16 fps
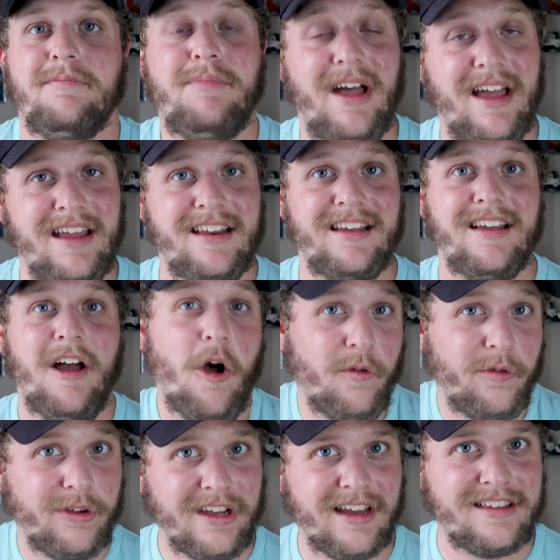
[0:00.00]
but
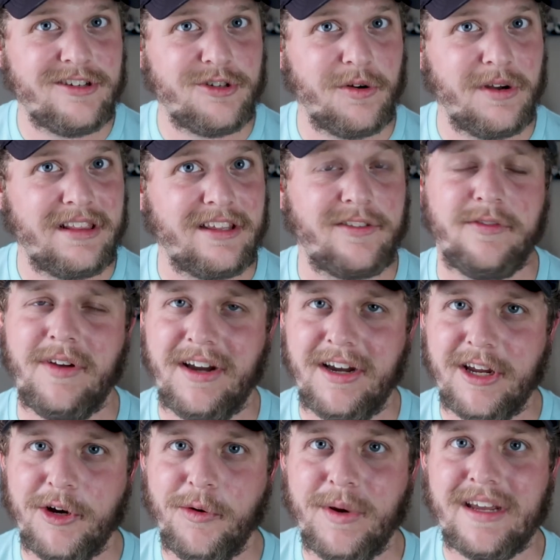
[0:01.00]
hopefully you guys enjoyed this
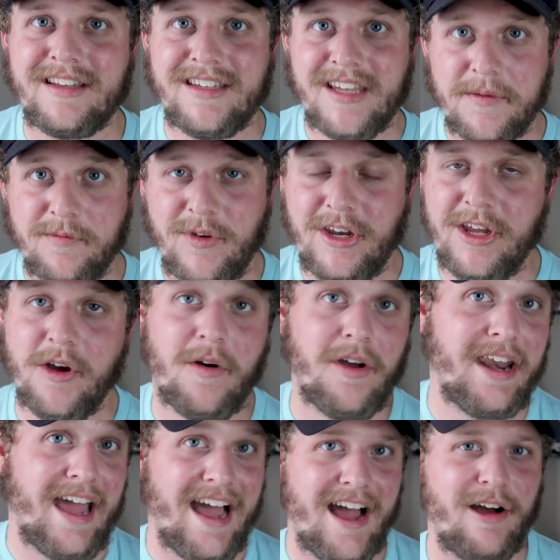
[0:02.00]
very quick tip video
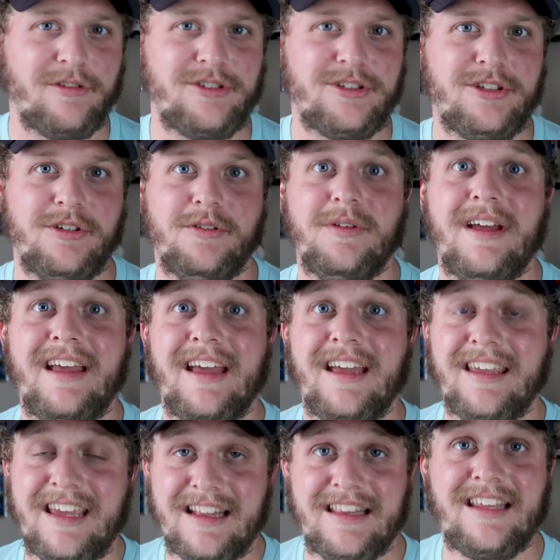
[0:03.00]
on how to
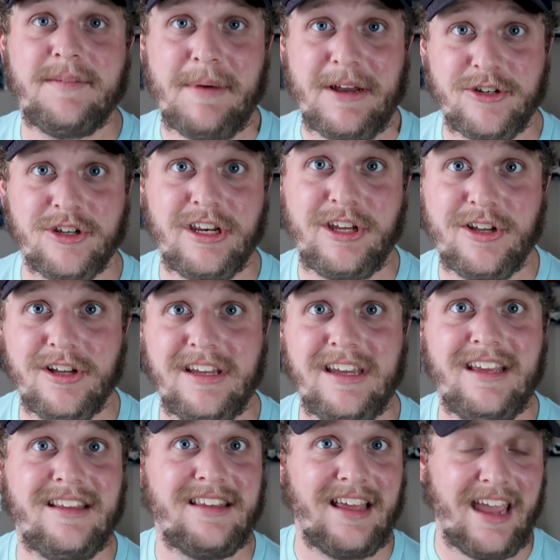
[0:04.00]
get the specialty
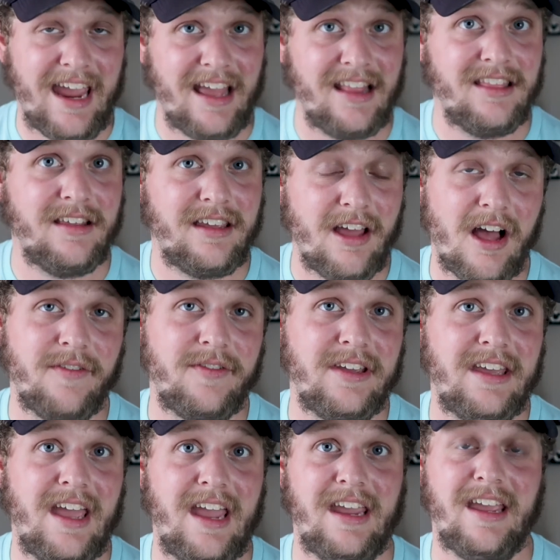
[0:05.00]
cookies and the coffee
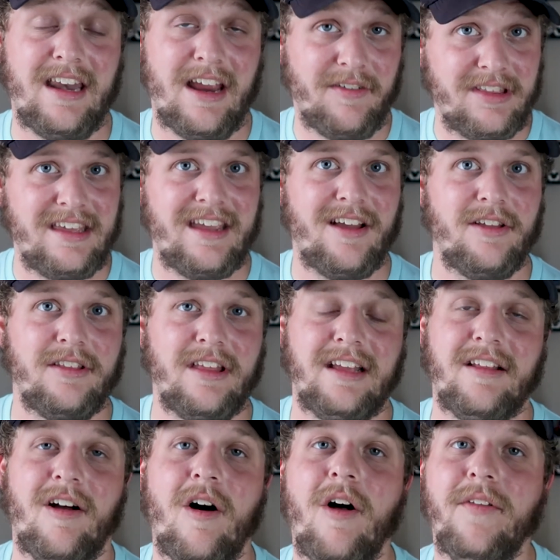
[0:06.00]
cake and everything else,
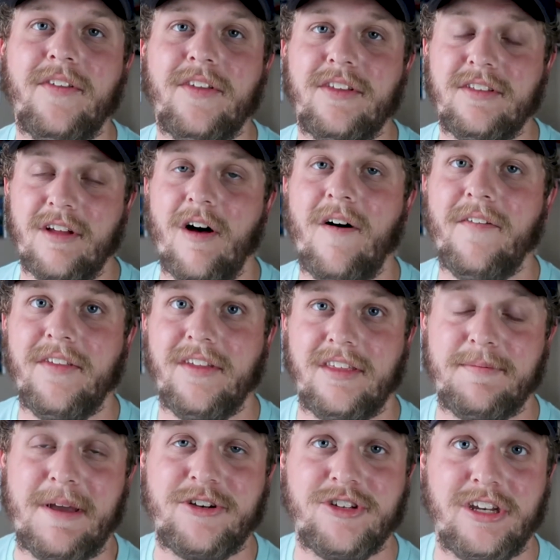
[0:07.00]
like all the
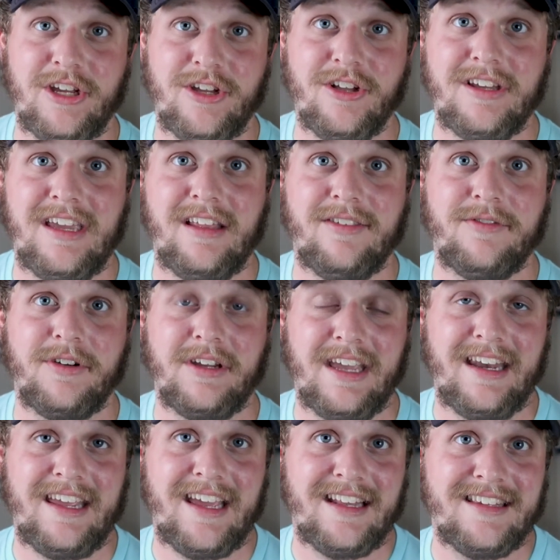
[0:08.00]
specialty cookies for
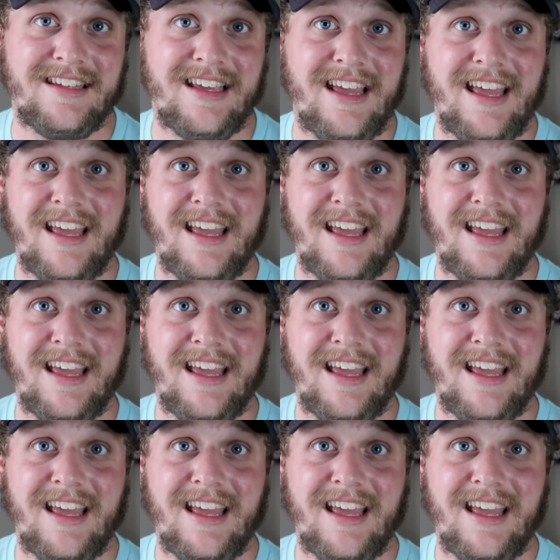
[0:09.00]
Gideons.